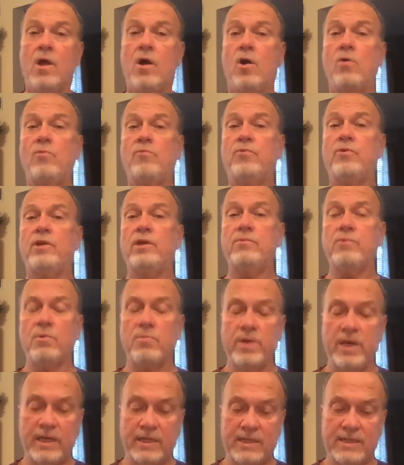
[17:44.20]
Hopefully, we'll
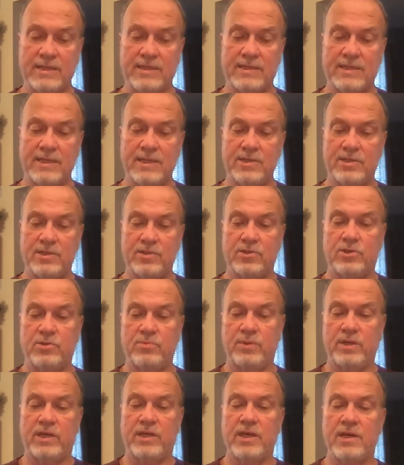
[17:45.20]
make decisions to
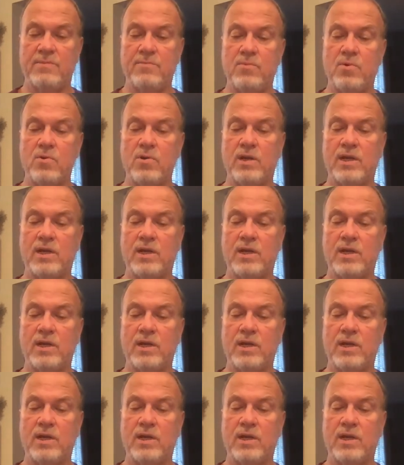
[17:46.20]
become more